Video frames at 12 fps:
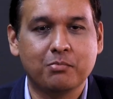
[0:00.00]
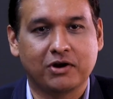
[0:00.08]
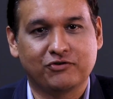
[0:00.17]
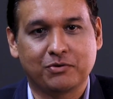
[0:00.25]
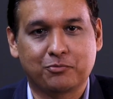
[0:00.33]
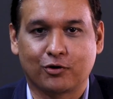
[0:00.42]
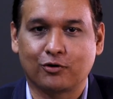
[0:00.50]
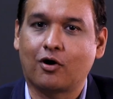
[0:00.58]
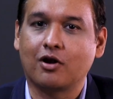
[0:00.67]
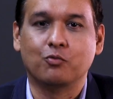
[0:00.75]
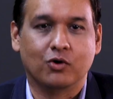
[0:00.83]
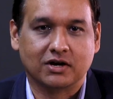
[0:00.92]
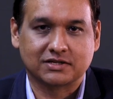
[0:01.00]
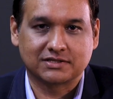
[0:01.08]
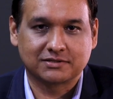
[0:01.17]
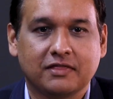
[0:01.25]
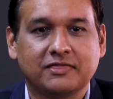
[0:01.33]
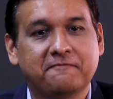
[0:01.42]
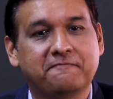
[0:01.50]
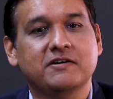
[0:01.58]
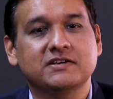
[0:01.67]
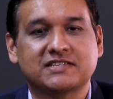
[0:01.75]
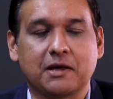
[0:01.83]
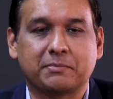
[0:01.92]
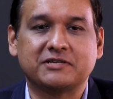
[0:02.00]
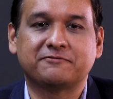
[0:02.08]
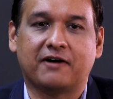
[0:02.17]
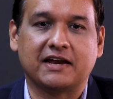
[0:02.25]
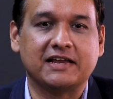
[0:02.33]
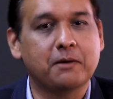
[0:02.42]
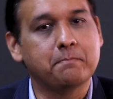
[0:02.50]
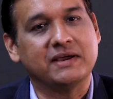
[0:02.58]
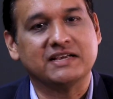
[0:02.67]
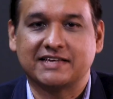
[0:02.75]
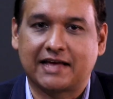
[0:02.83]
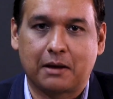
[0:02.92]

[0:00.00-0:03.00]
Madrid Protocol works. The first step is filing a basic